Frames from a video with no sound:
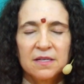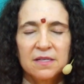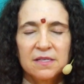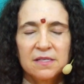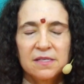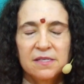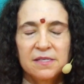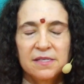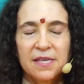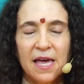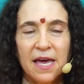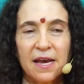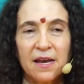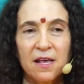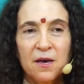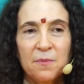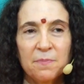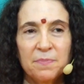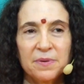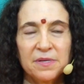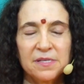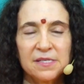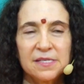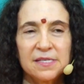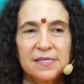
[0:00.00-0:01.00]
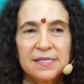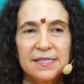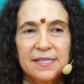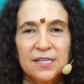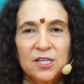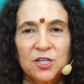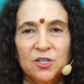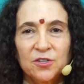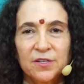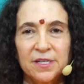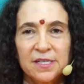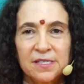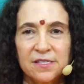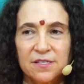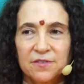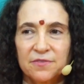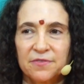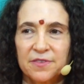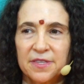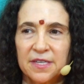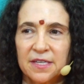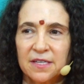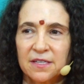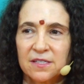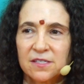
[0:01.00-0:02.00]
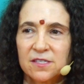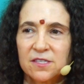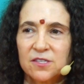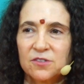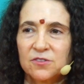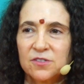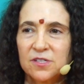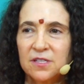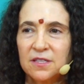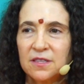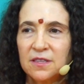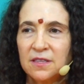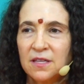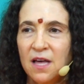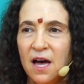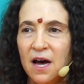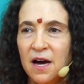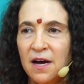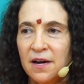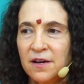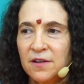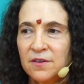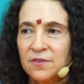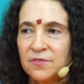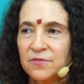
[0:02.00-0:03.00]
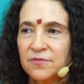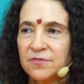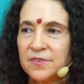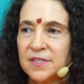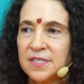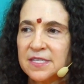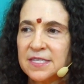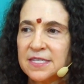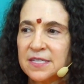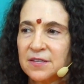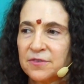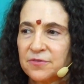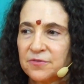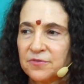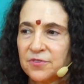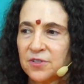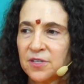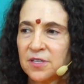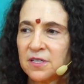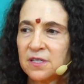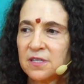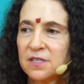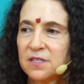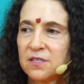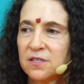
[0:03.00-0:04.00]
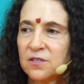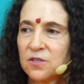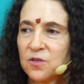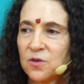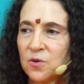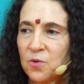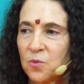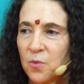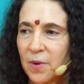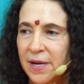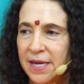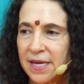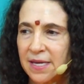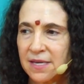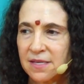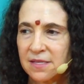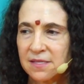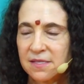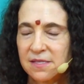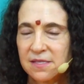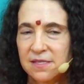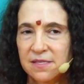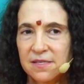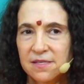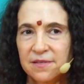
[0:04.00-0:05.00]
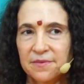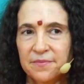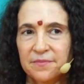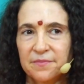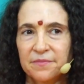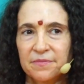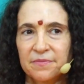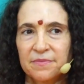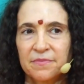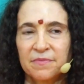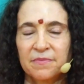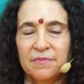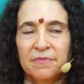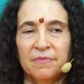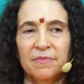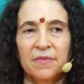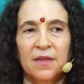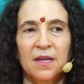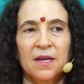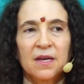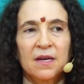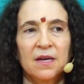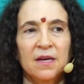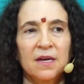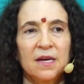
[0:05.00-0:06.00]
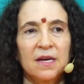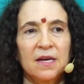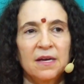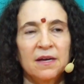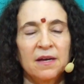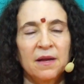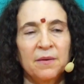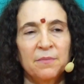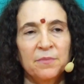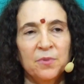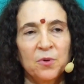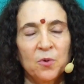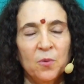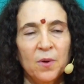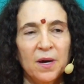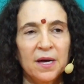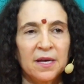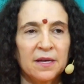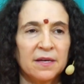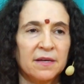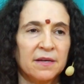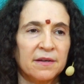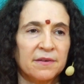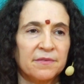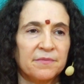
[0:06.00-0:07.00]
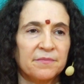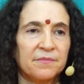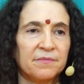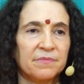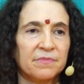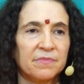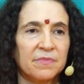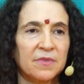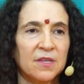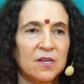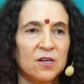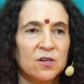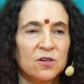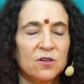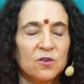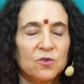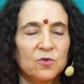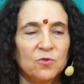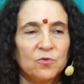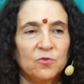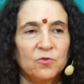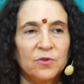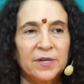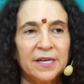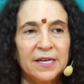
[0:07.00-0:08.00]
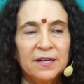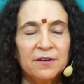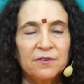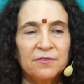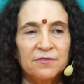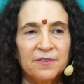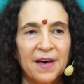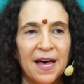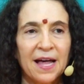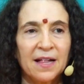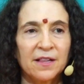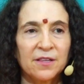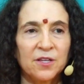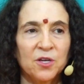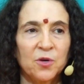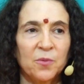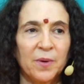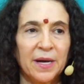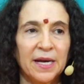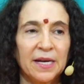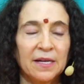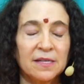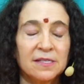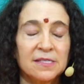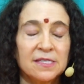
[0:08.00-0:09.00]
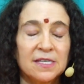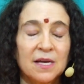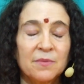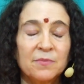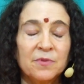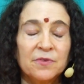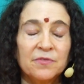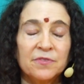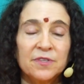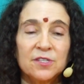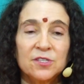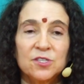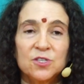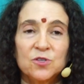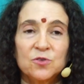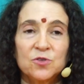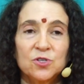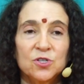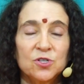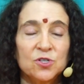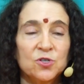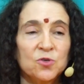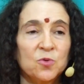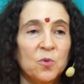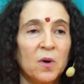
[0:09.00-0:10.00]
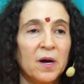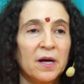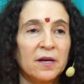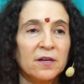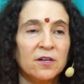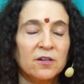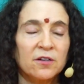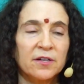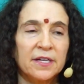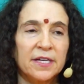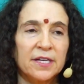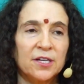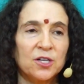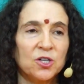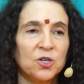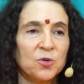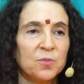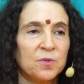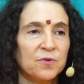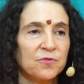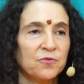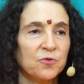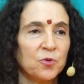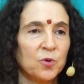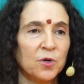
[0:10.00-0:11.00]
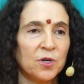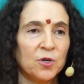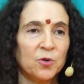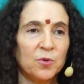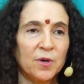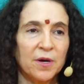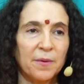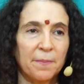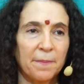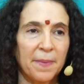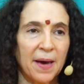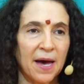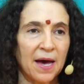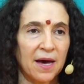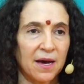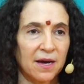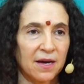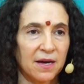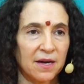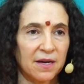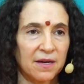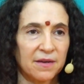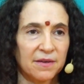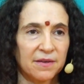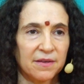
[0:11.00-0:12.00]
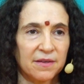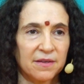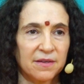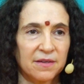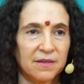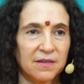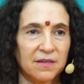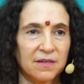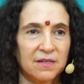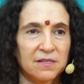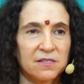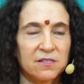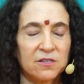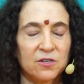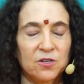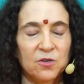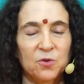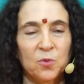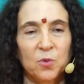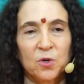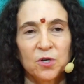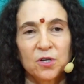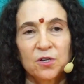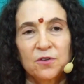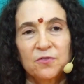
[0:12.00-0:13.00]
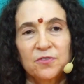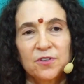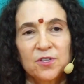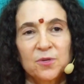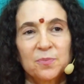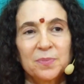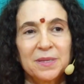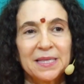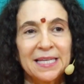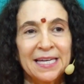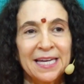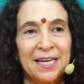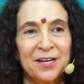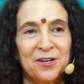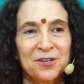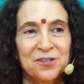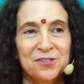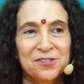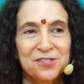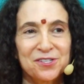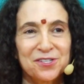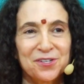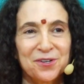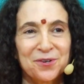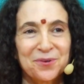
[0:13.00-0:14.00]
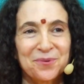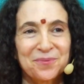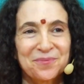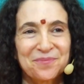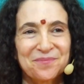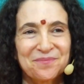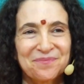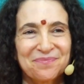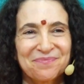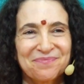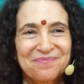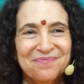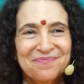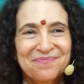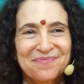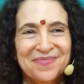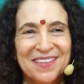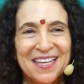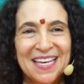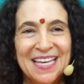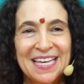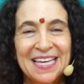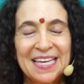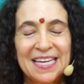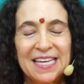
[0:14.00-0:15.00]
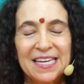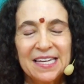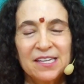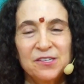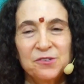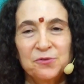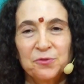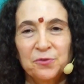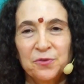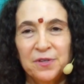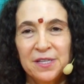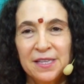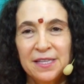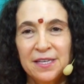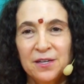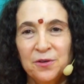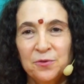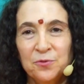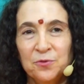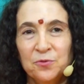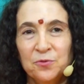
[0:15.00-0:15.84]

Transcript: set up a series of things. There's a lot of different ways. Number one, reevaluate. And some of this you should do while you're here before you get back. It's good work for the plane also. Is really